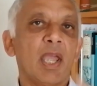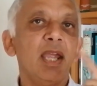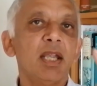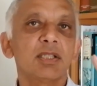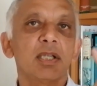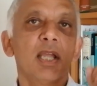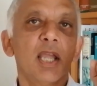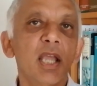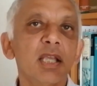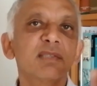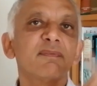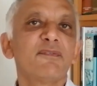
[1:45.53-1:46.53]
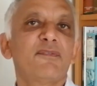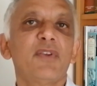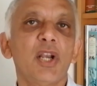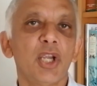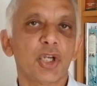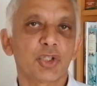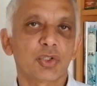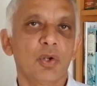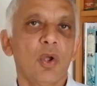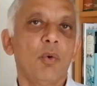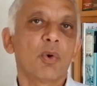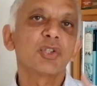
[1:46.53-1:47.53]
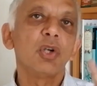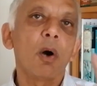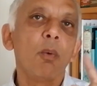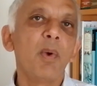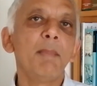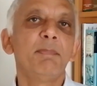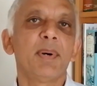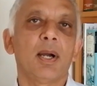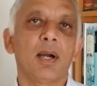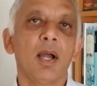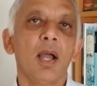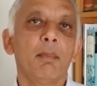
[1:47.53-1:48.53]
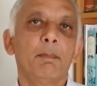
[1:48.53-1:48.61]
"It is finished" was not a whimper,